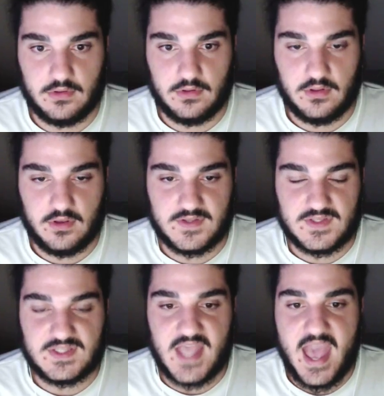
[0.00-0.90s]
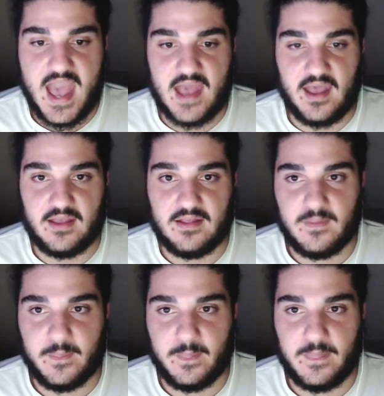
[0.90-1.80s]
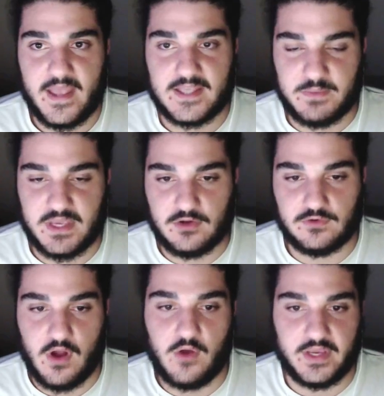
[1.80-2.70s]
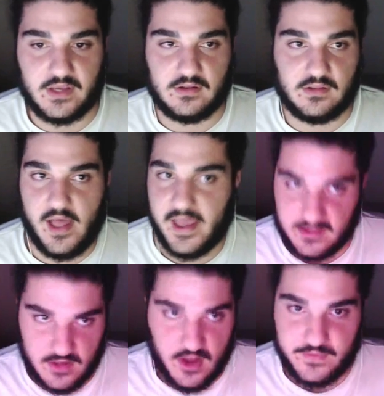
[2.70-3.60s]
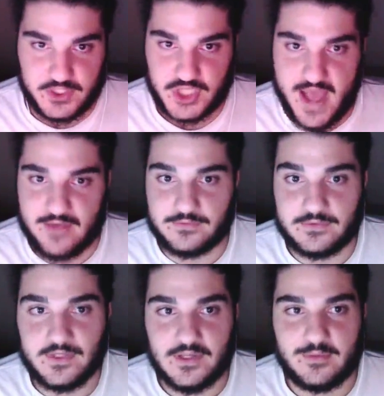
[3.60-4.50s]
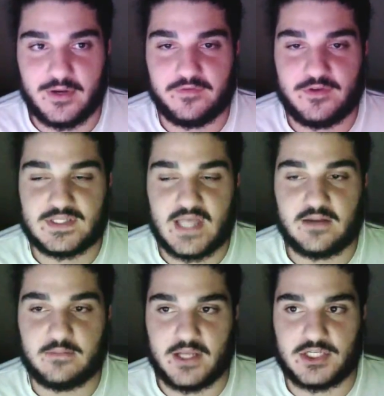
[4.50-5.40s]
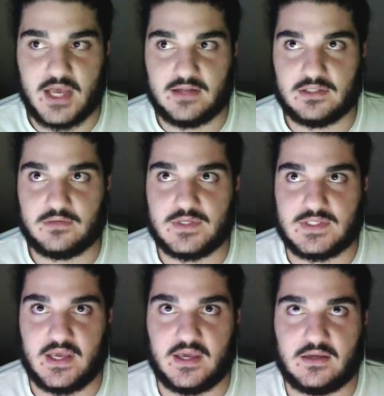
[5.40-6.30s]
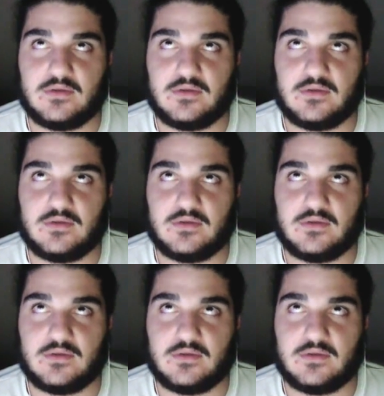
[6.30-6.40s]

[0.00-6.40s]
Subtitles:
Because this hair has been growing, like, on the channel. When I first started my channel, it was, like,